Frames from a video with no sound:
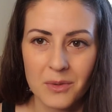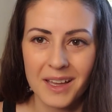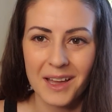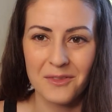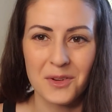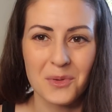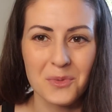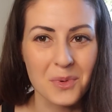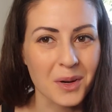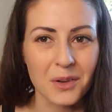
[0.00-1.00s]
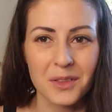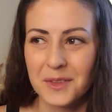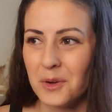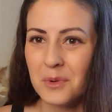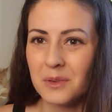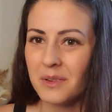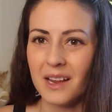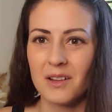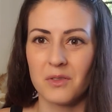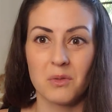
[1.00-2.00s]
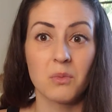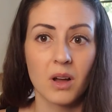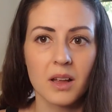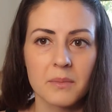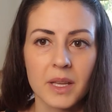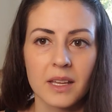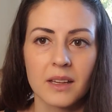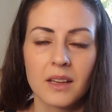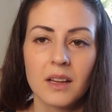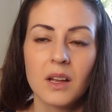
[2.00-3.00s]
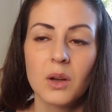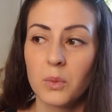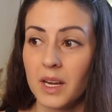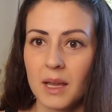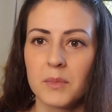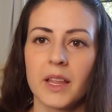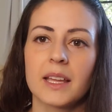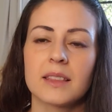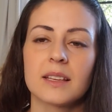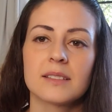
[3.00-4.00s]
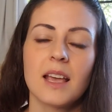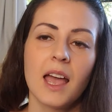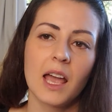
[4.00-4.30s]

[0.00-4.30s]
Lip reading: I have no worth, no one would ever want me when I'm like this.